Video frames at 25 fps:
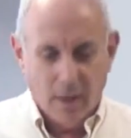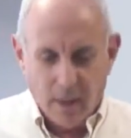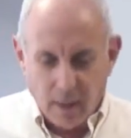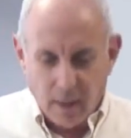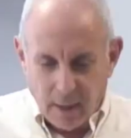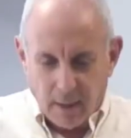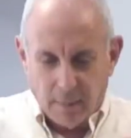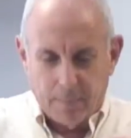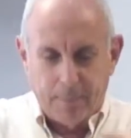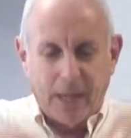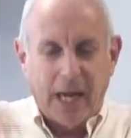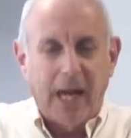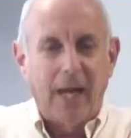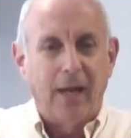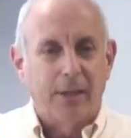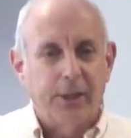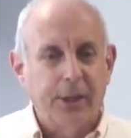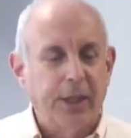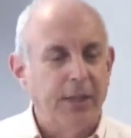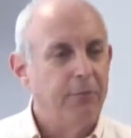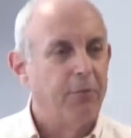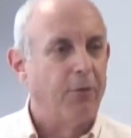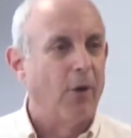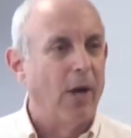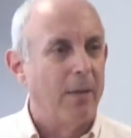in a
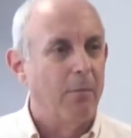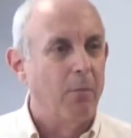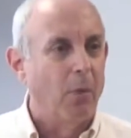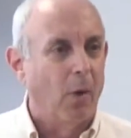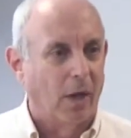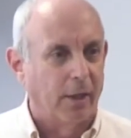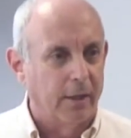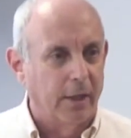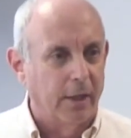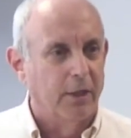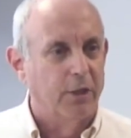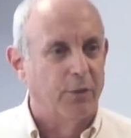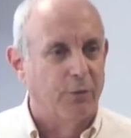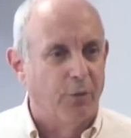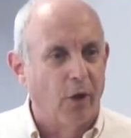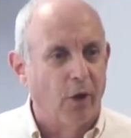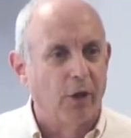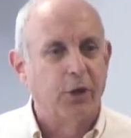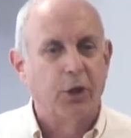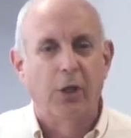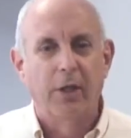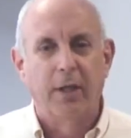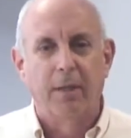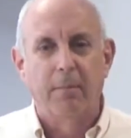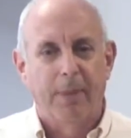policy framework that's
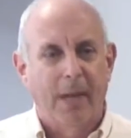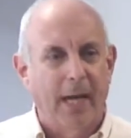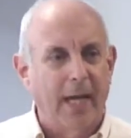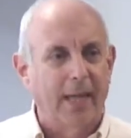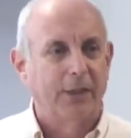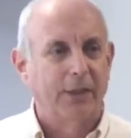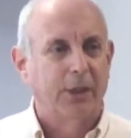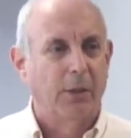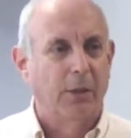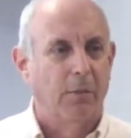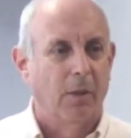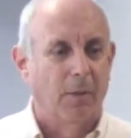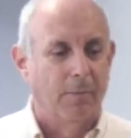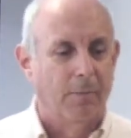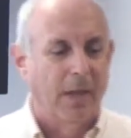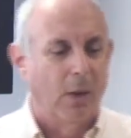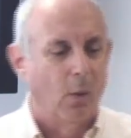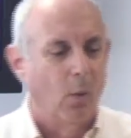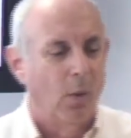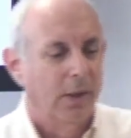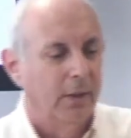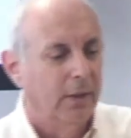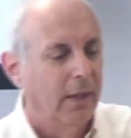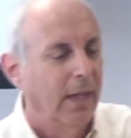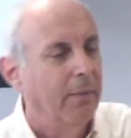virtually impossible
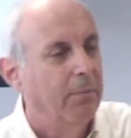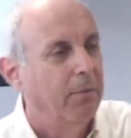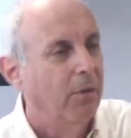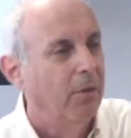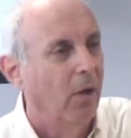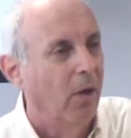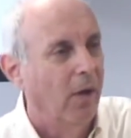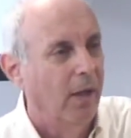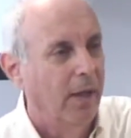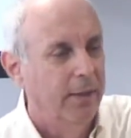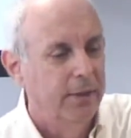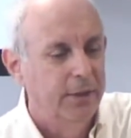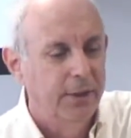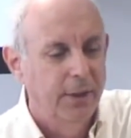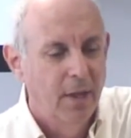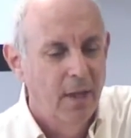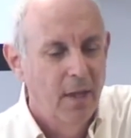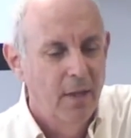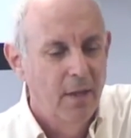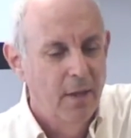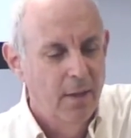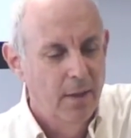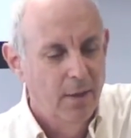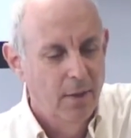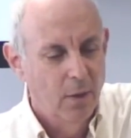about what labor law is,
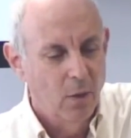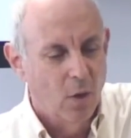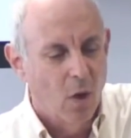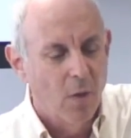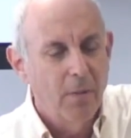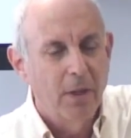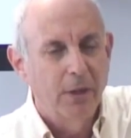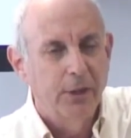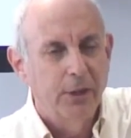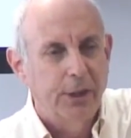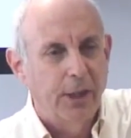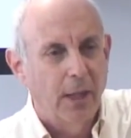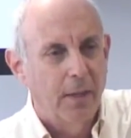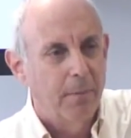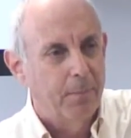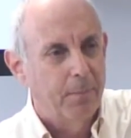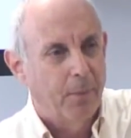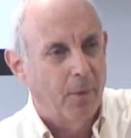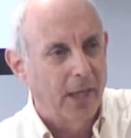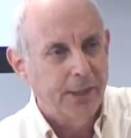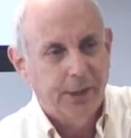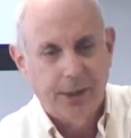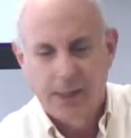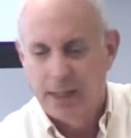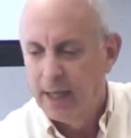almost
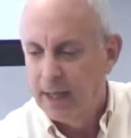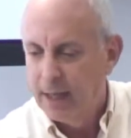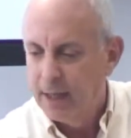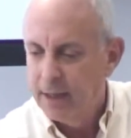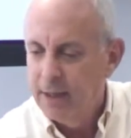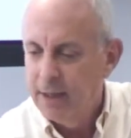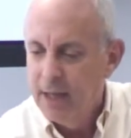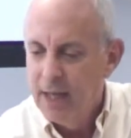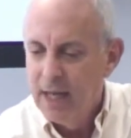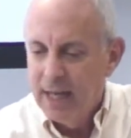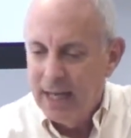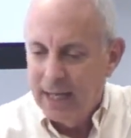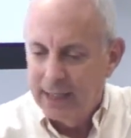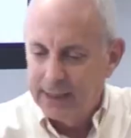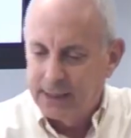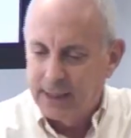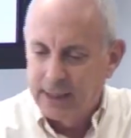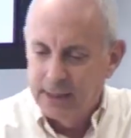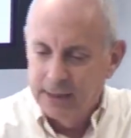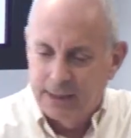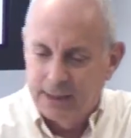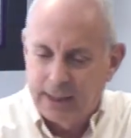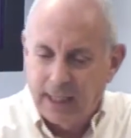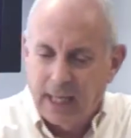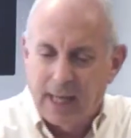unprecedented, has
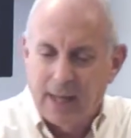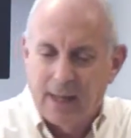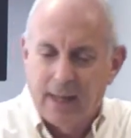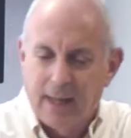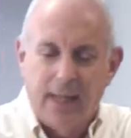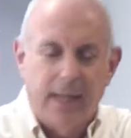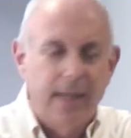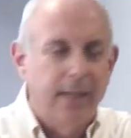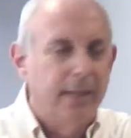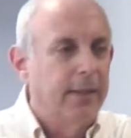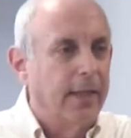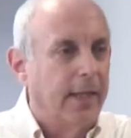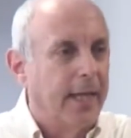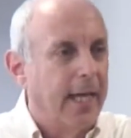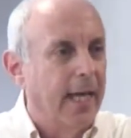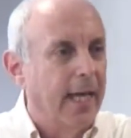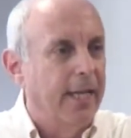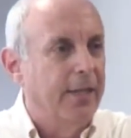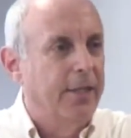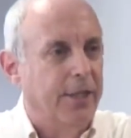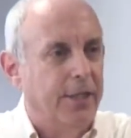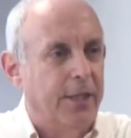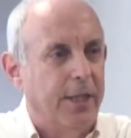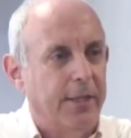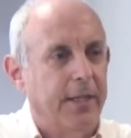consolidated the
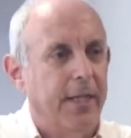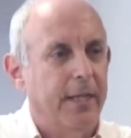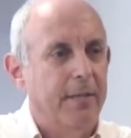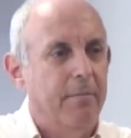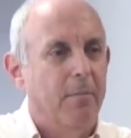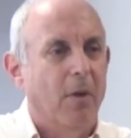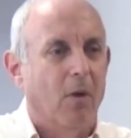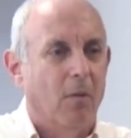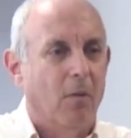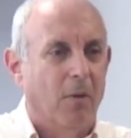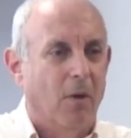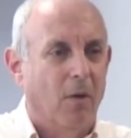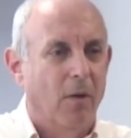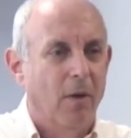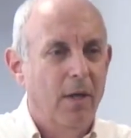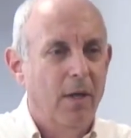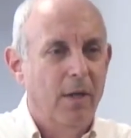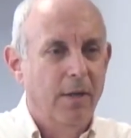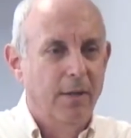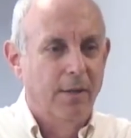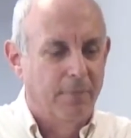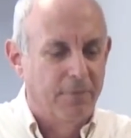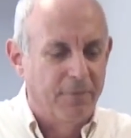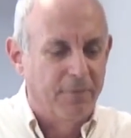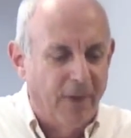cases at T-Mobile.
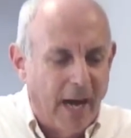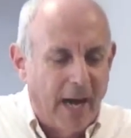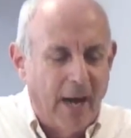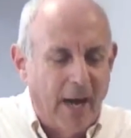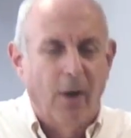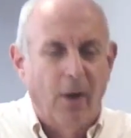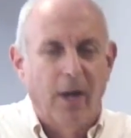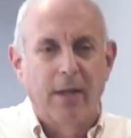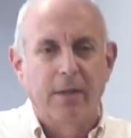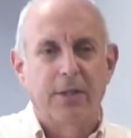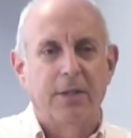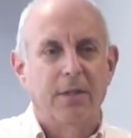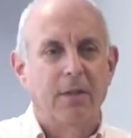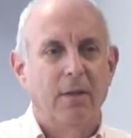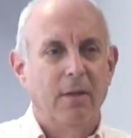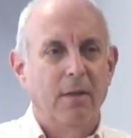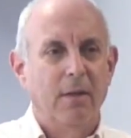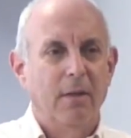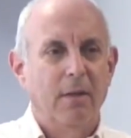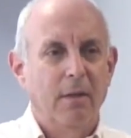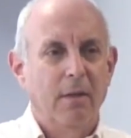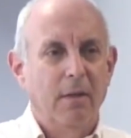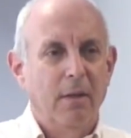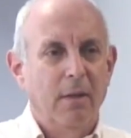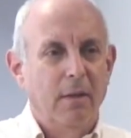The firings,
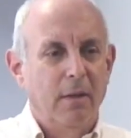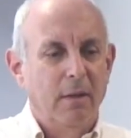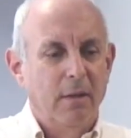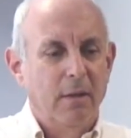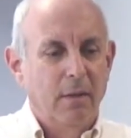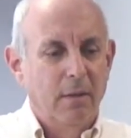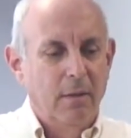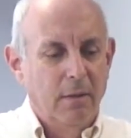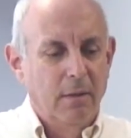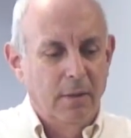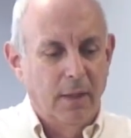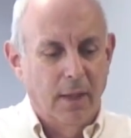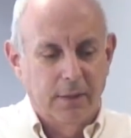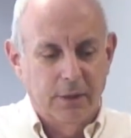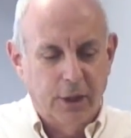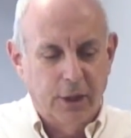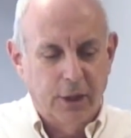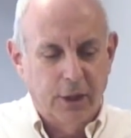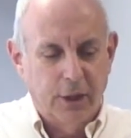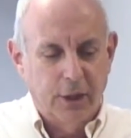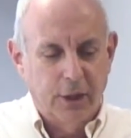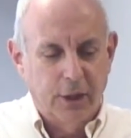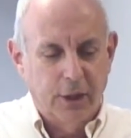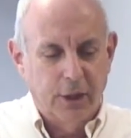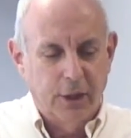the
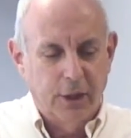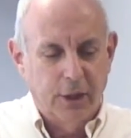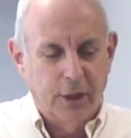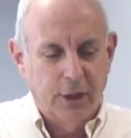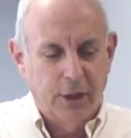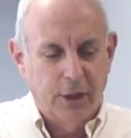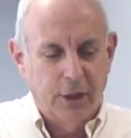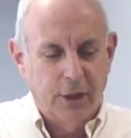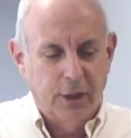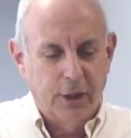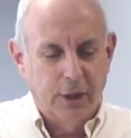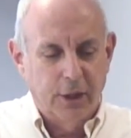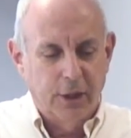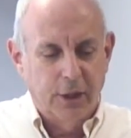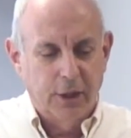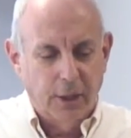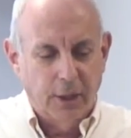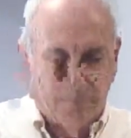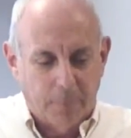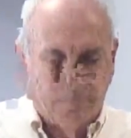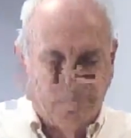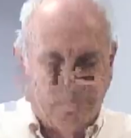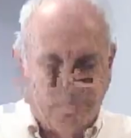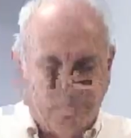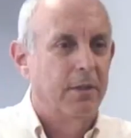workers'
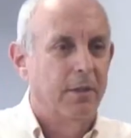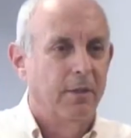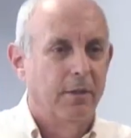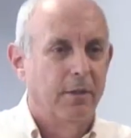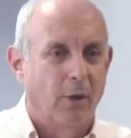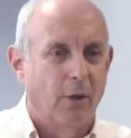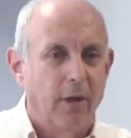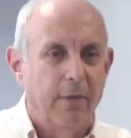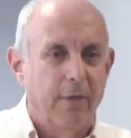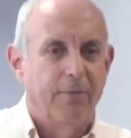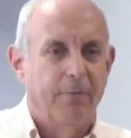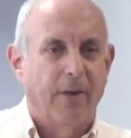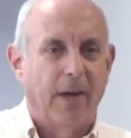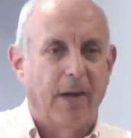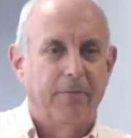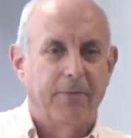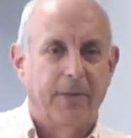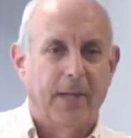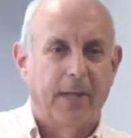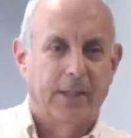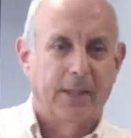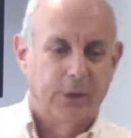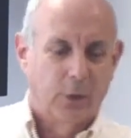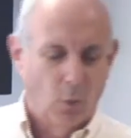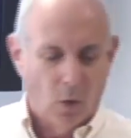rights,
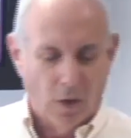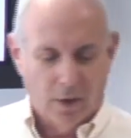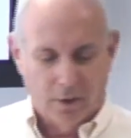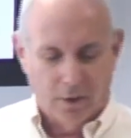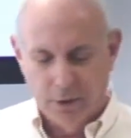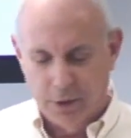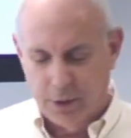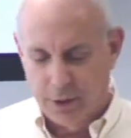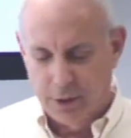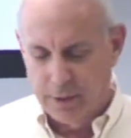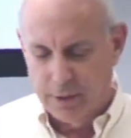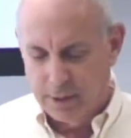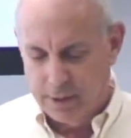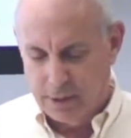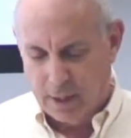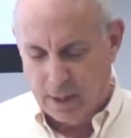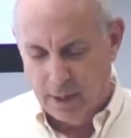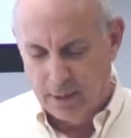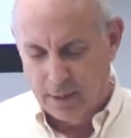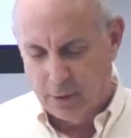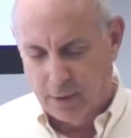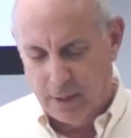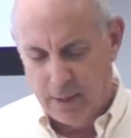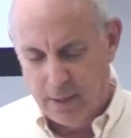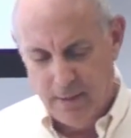35,000 workers in this
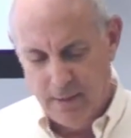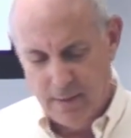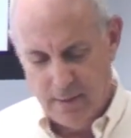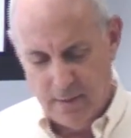country.